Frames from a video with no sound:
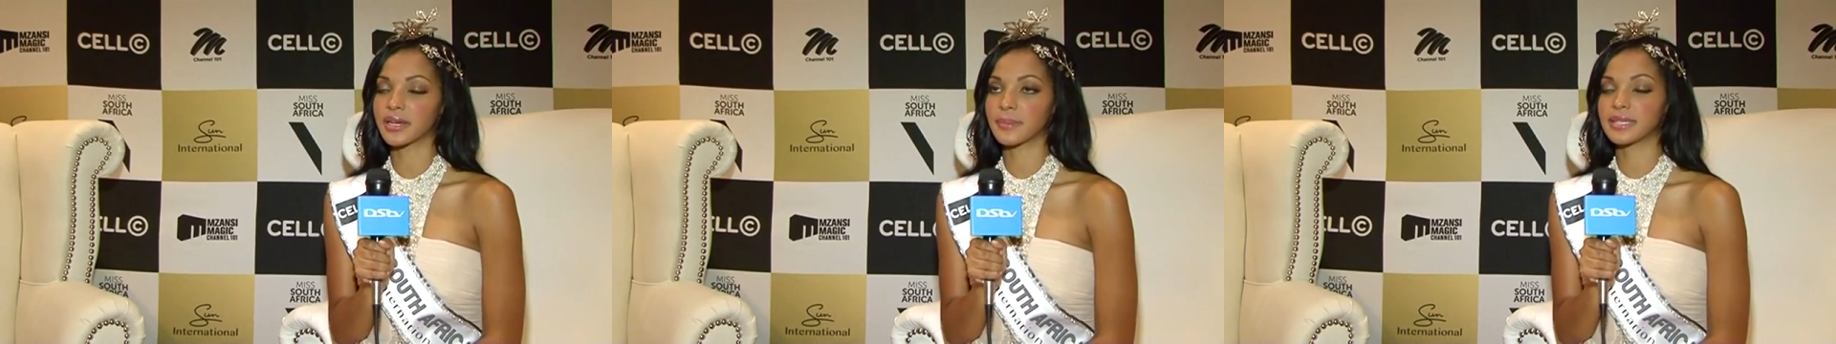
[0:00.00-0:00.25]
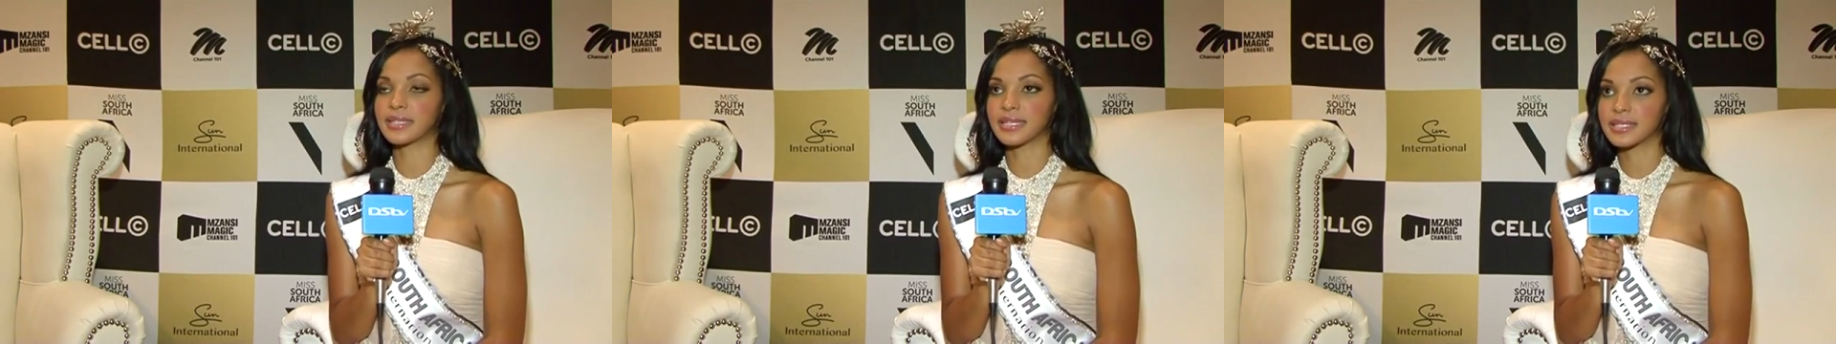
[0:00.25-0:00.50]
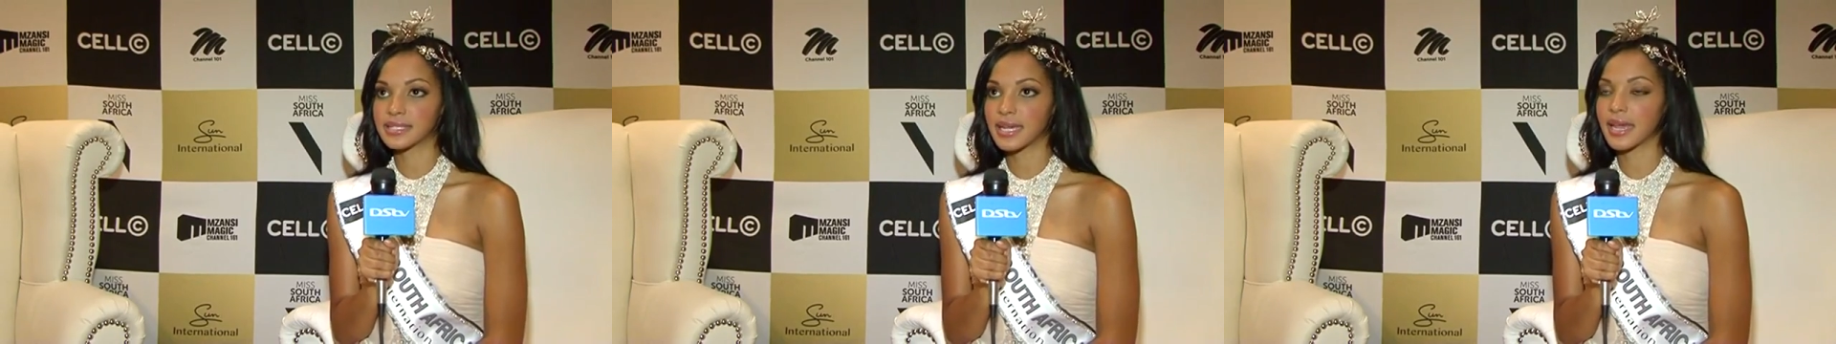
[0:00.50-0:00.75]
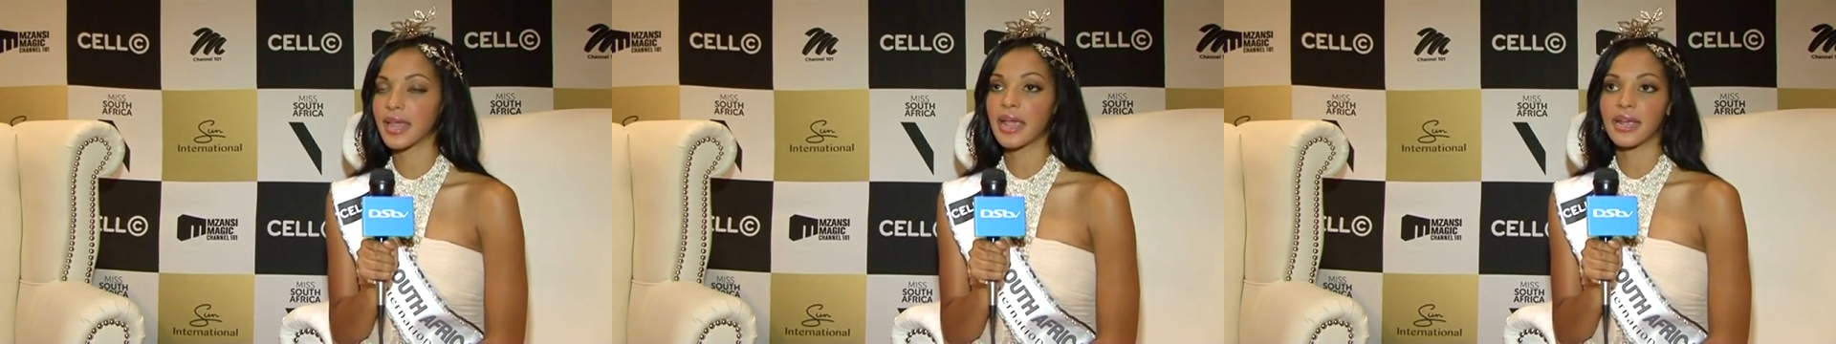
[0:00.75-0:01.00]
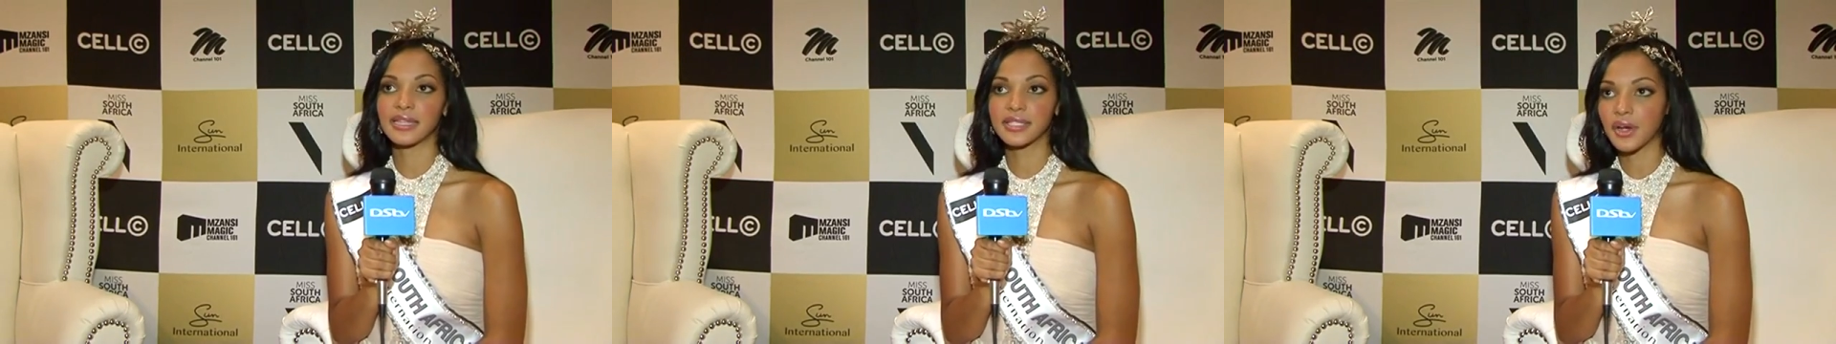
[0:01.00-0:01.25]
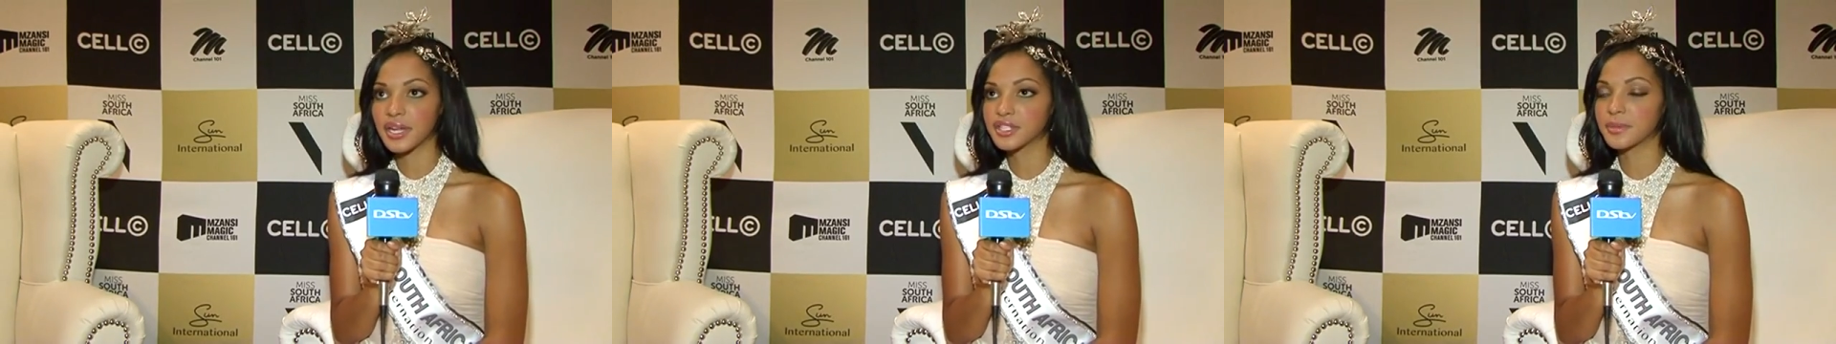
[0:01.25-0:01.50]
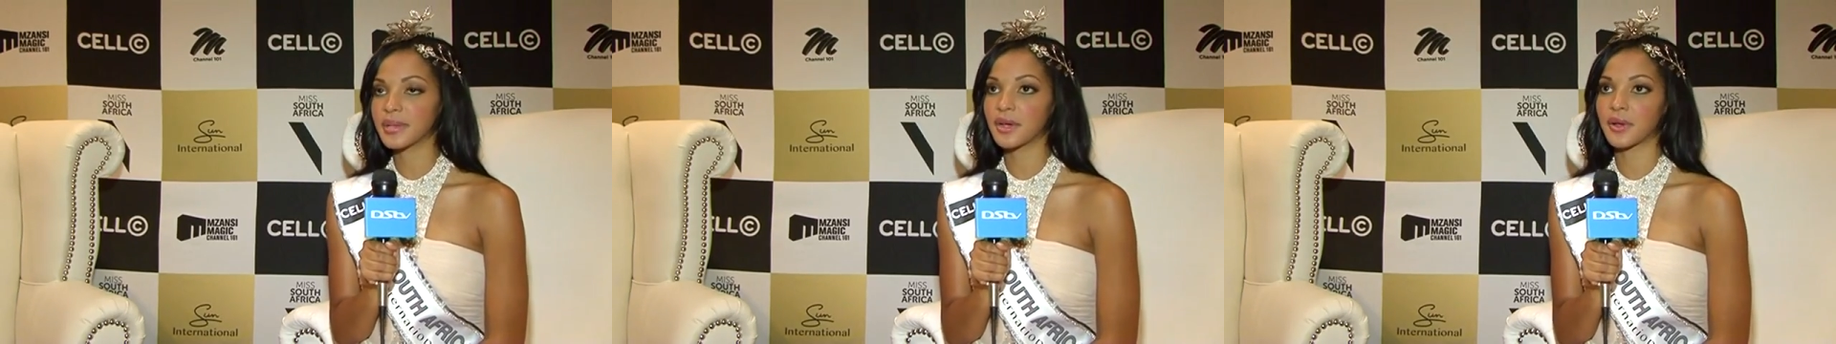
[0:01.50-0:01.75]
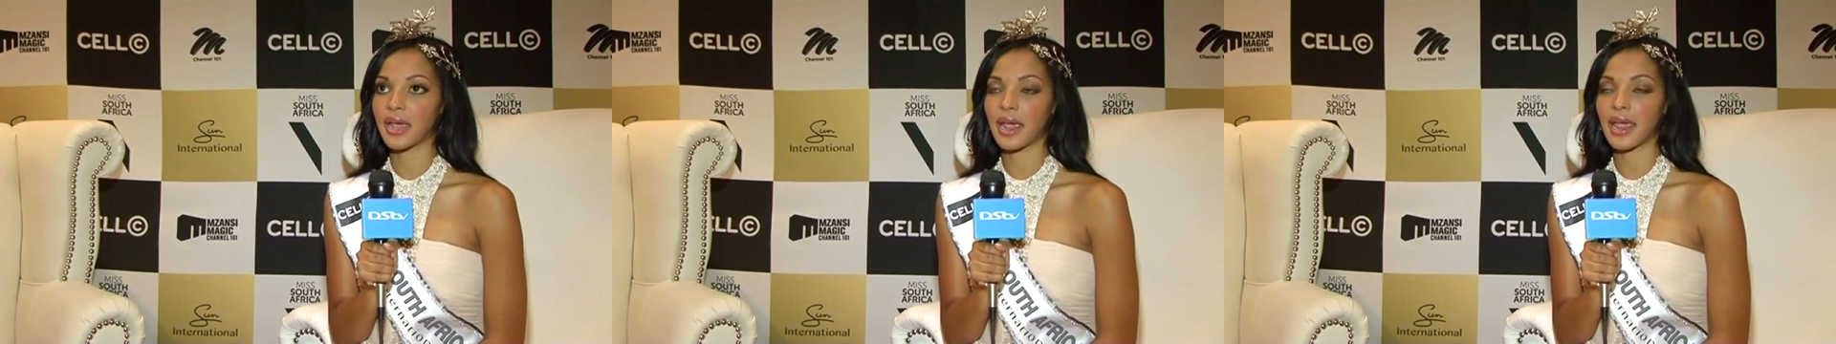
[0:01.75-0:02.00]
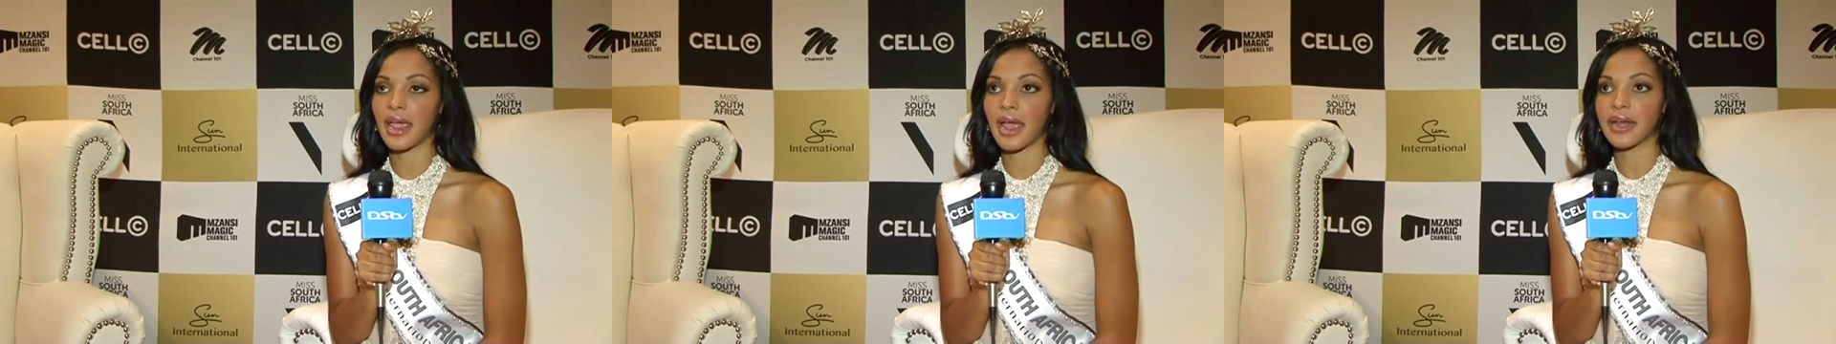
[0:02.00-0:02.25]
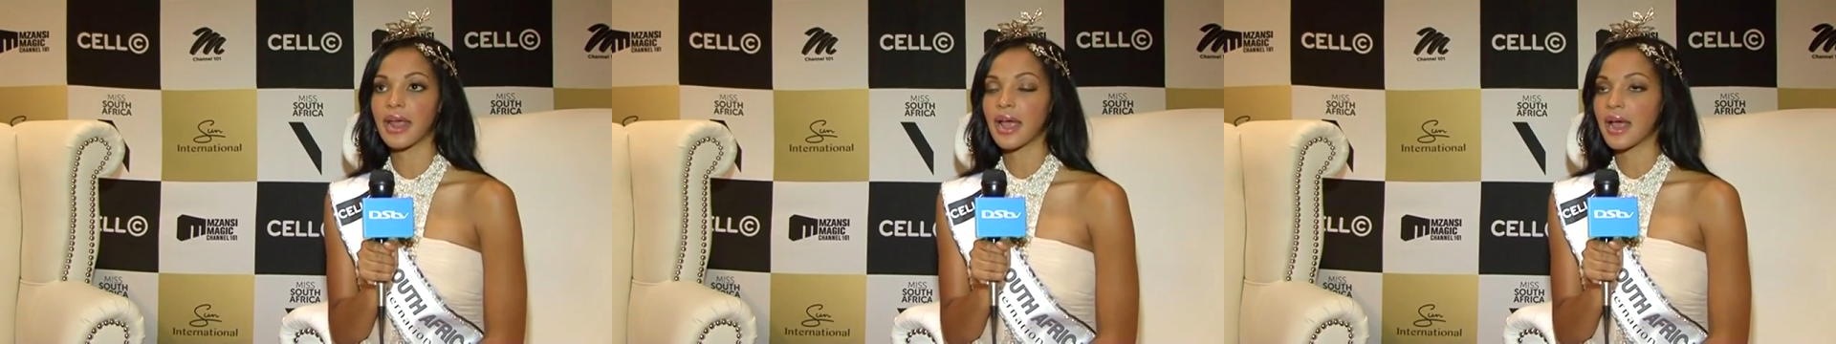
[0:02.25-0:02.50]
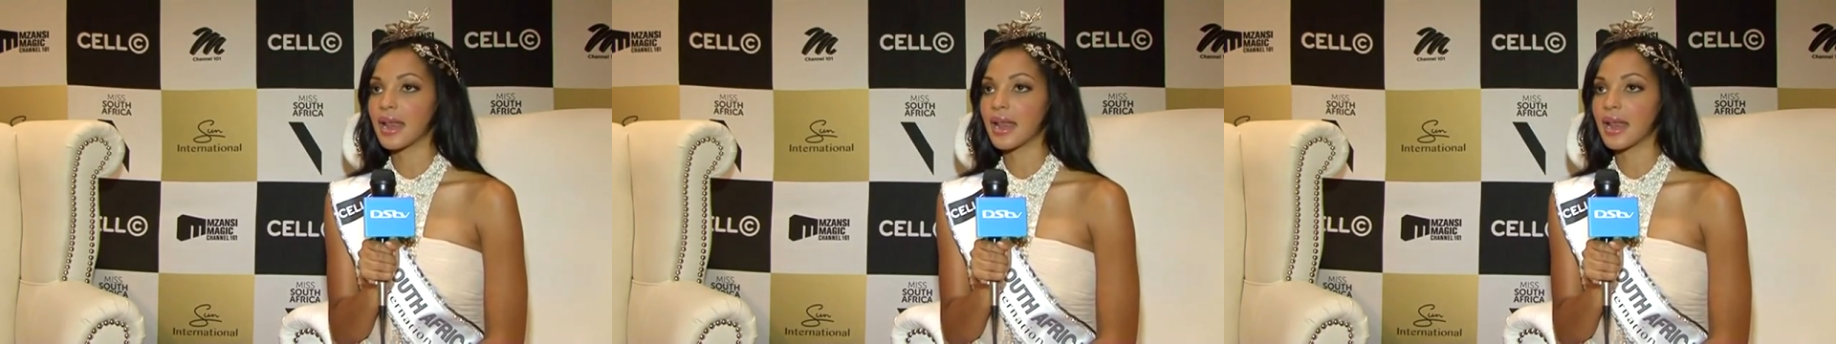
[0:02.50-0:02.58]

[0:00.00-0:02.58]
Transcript: little bit and say it's going to be okay and